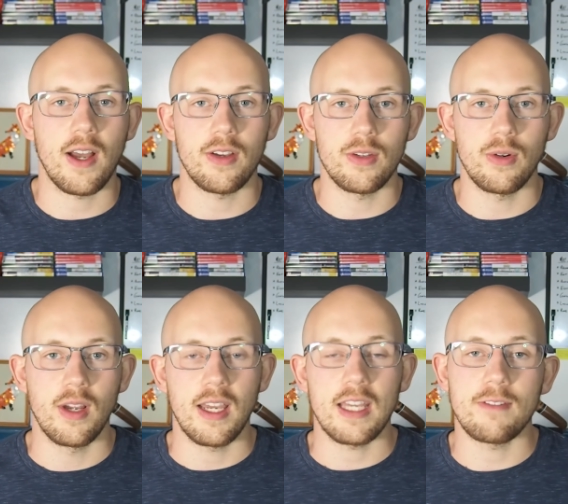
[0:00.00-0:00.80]
value
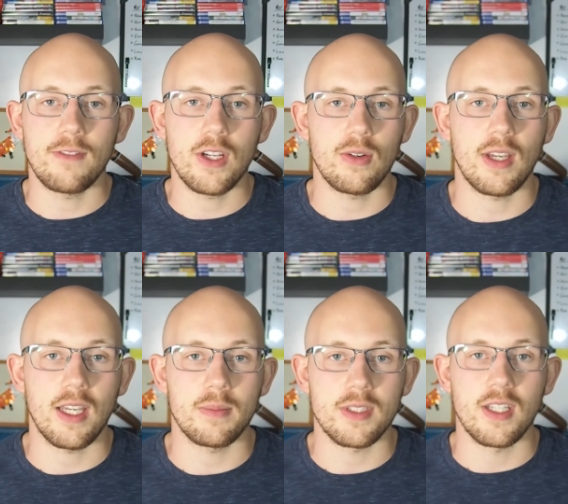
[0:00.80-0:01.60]
in video
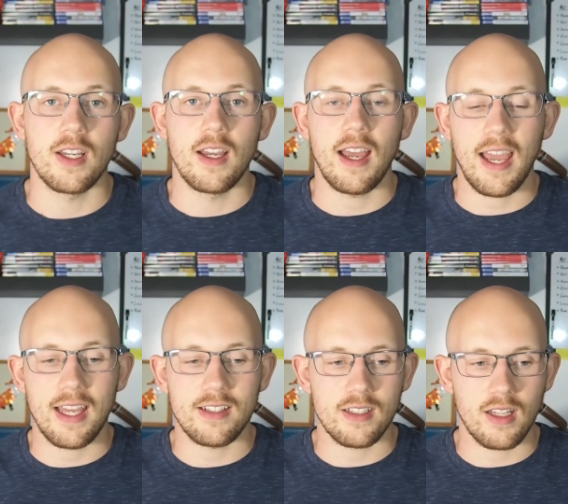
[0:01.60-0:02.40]
games,
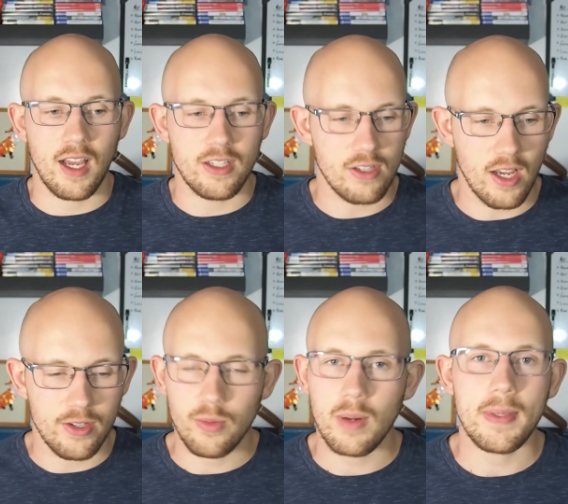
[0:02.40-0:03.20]
and I, I
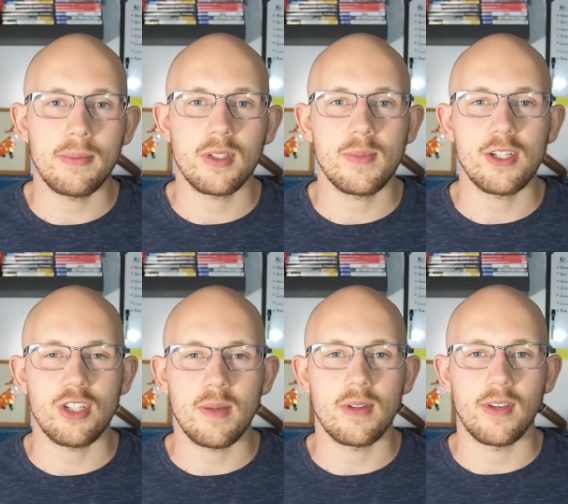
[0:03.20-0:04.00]
don't want people to be
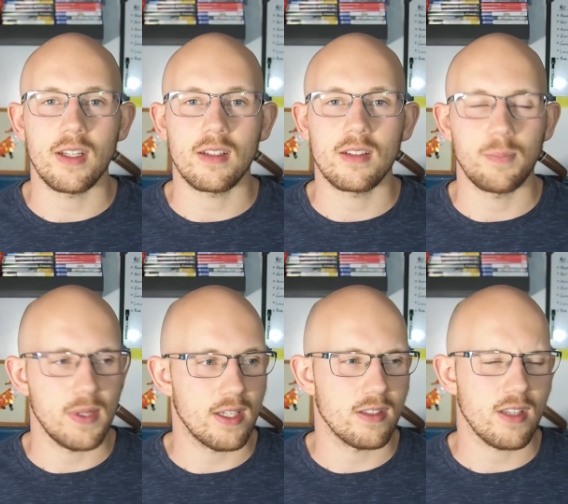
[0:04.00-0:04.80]
ashamed of it
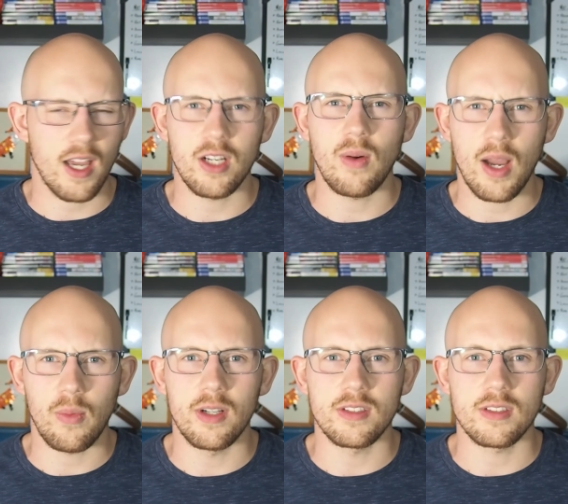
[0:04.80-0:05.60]
because I know I
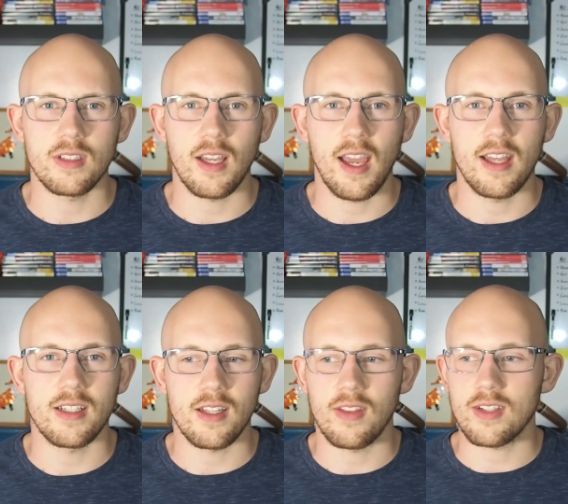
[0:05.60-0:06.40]
was,
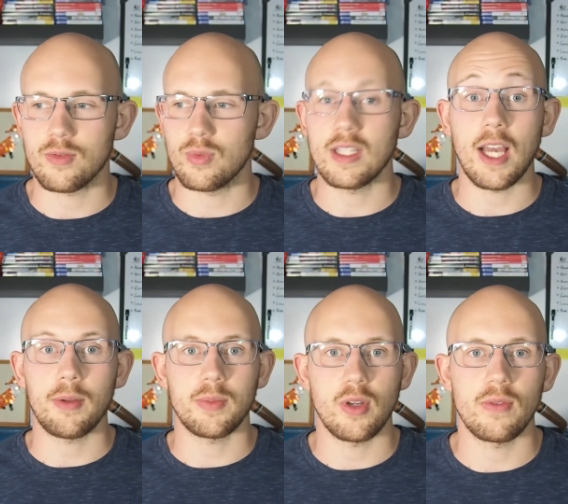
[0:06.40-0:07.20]
and this really
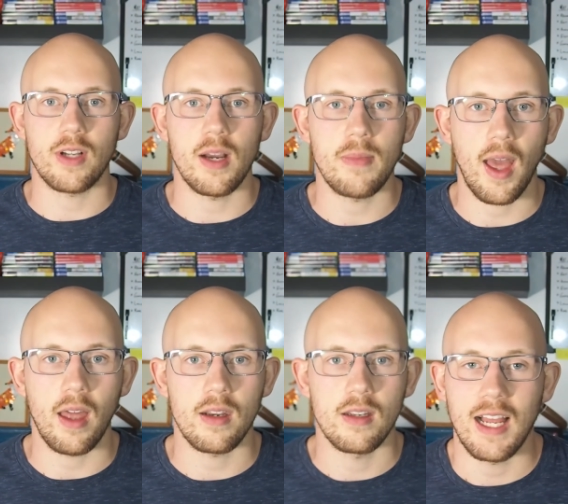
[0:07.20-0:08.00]
helped me overcome that.